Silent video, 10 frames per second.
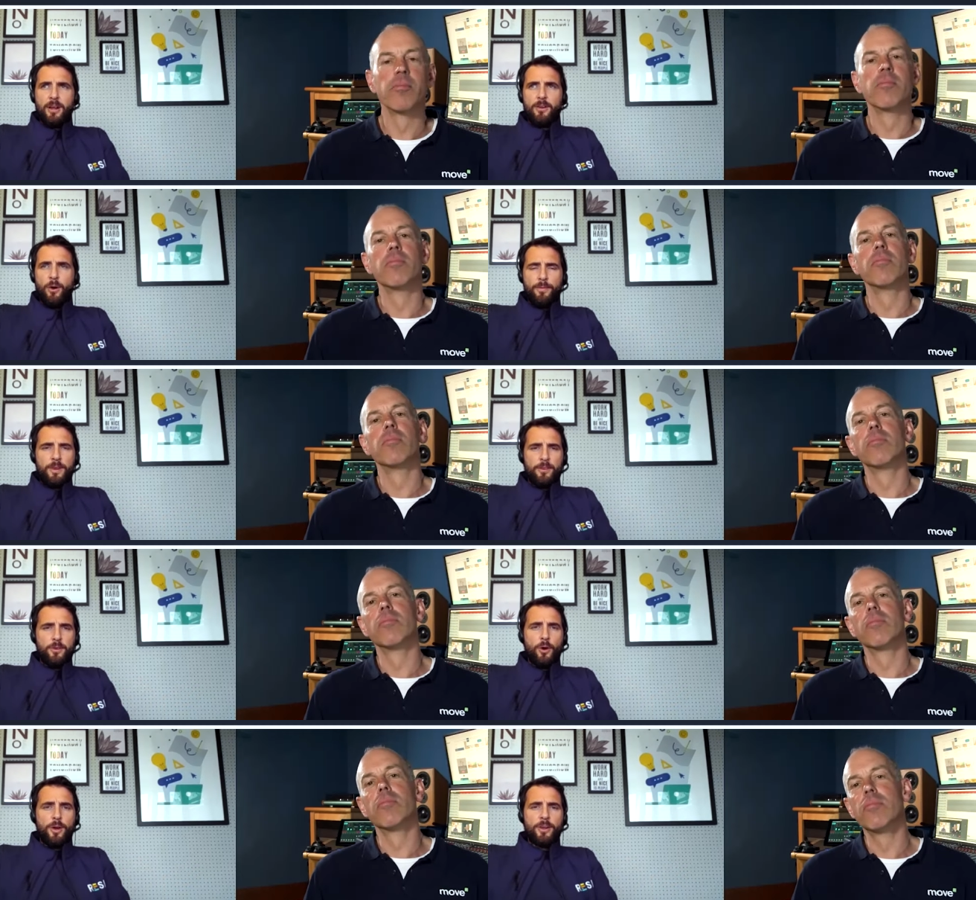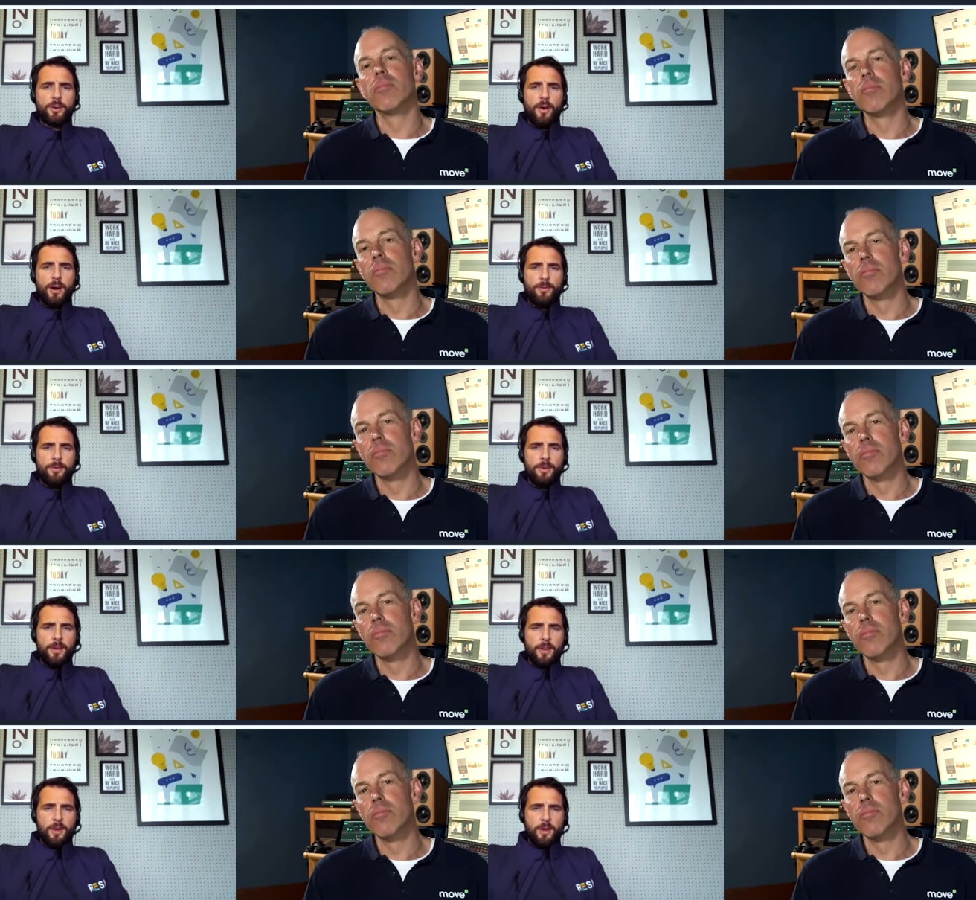Speaker 1: loft is you're not in the ground,
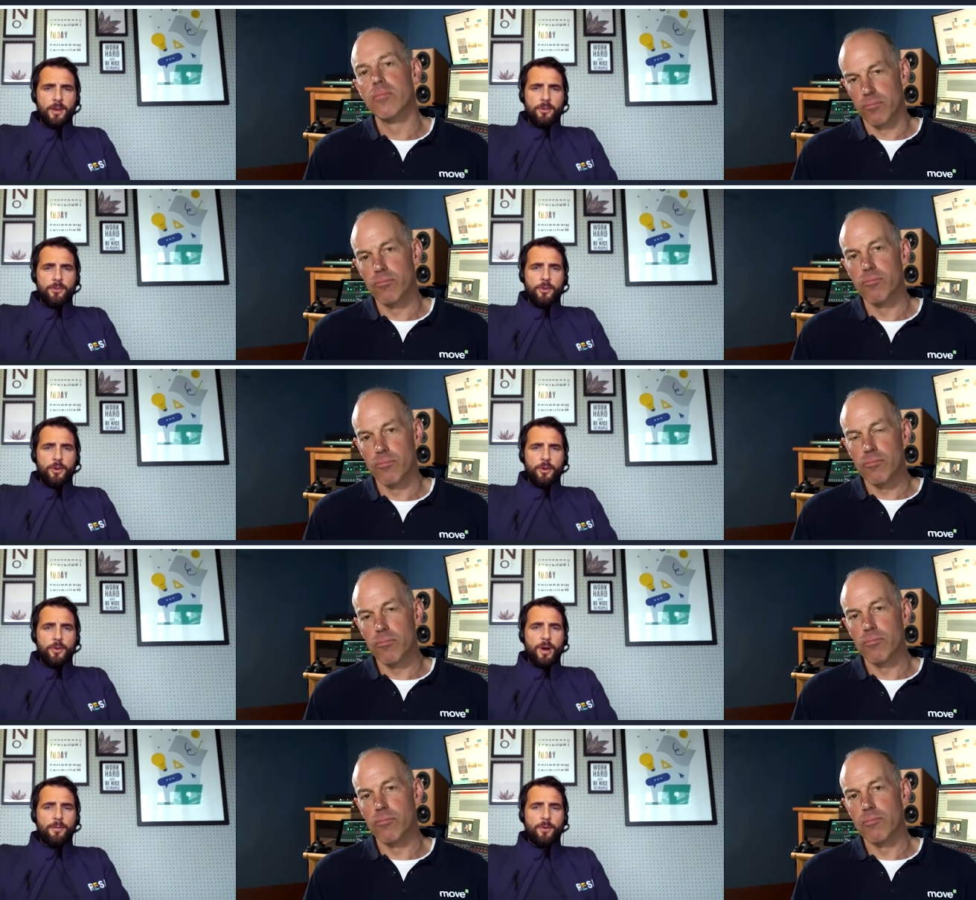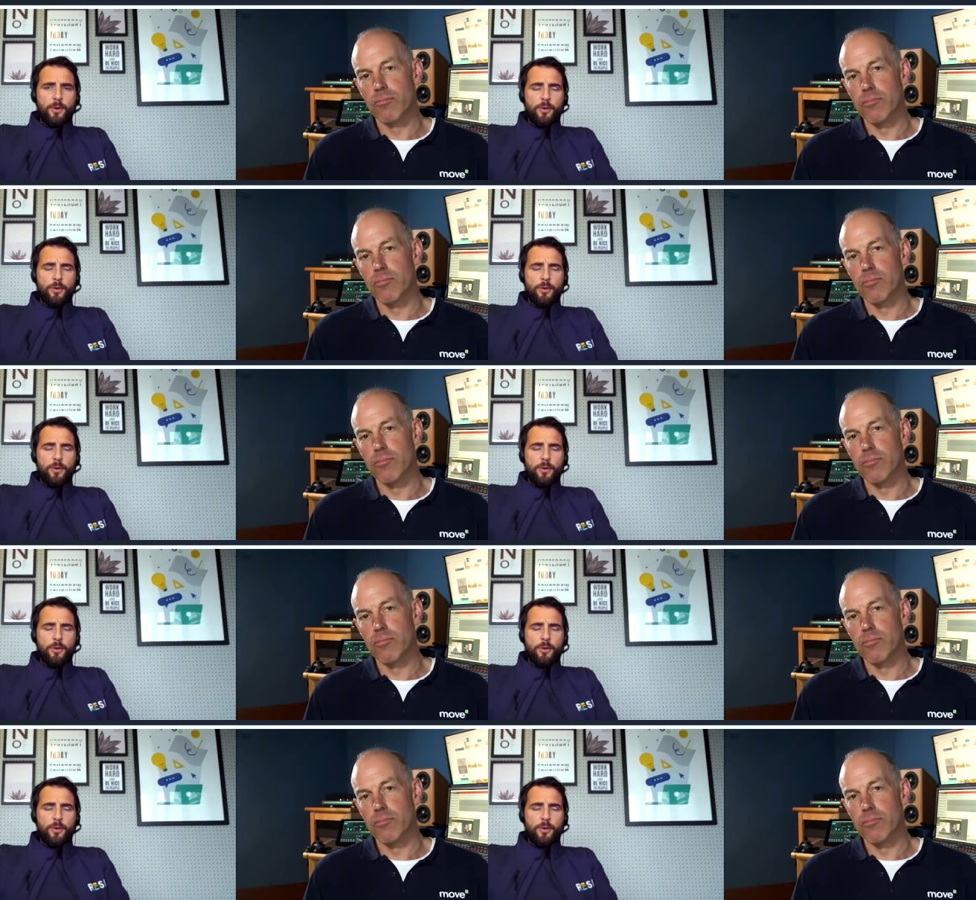so you haven't got